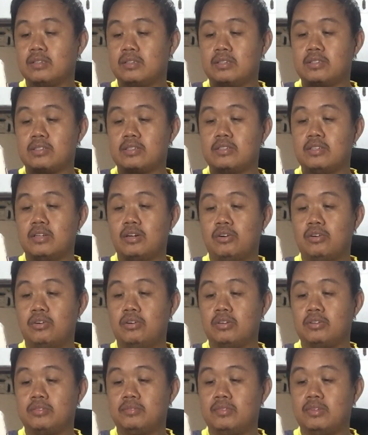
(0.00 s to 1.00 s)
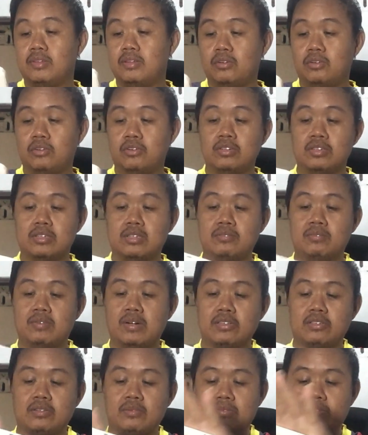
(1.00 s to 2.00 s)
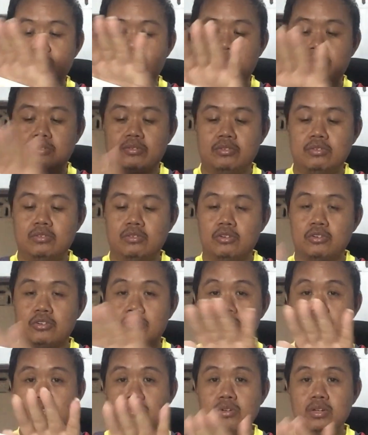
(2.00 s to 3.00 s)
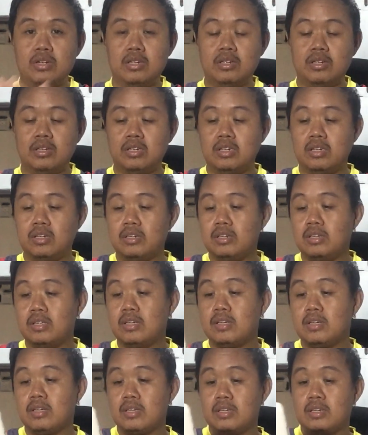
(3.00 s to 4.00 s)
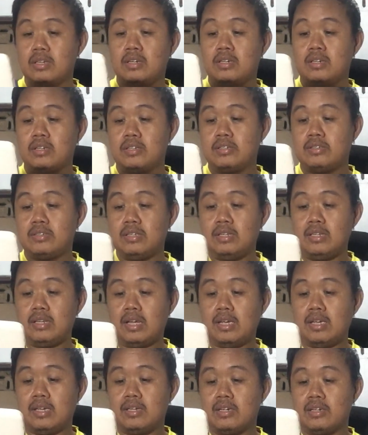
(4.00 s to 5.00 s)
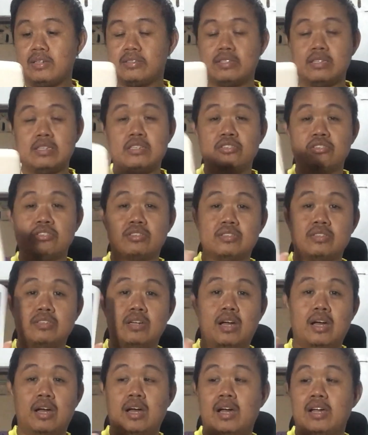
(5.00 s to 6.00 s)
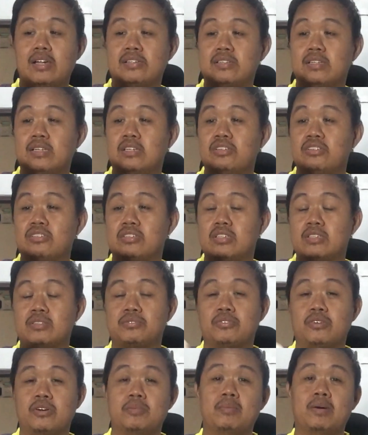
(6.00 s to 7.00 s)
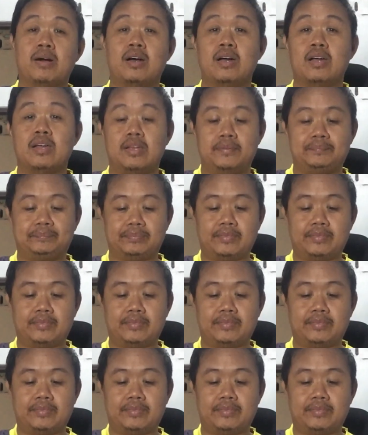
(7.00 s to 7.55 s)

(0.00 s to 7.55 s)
This is the old device of Samsung also, and still I still use it for my